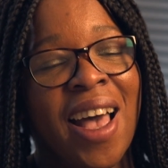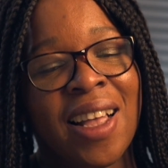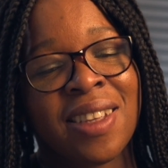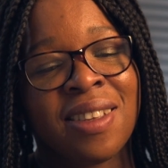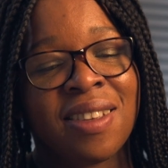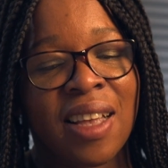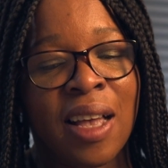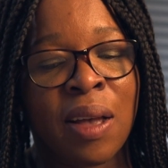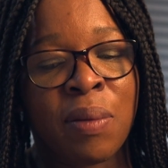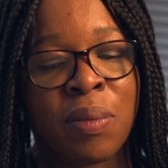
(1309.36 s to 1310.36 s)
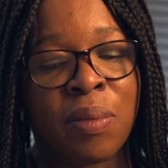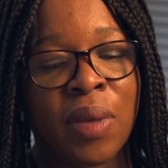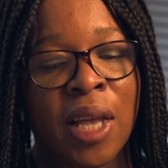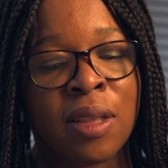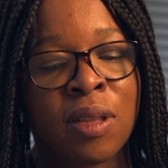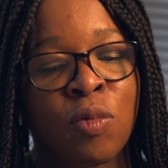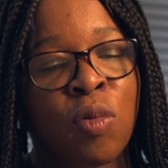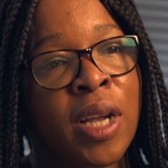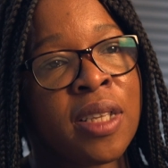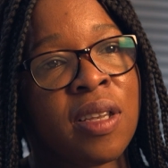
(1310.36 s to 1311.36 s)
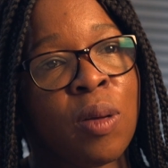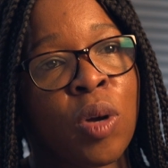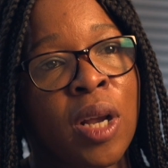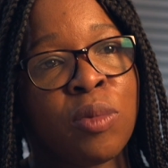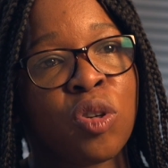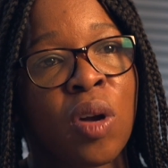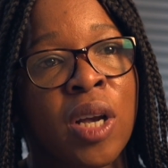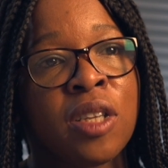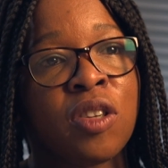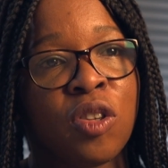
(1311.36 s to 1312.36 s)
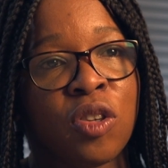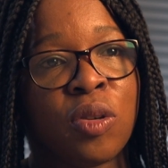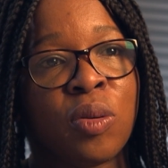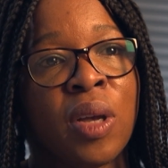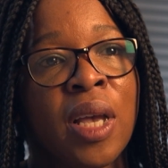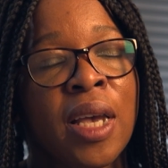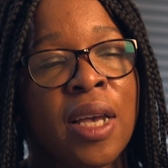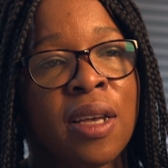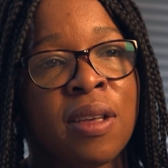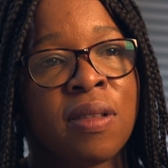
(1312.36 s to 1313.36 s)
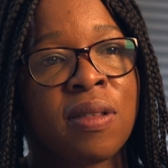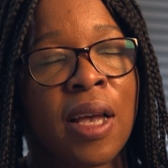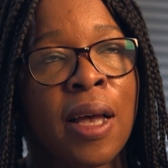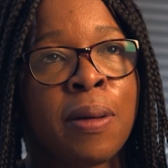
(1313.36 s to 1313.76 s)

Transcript: and the writing, what I'm trying to do is,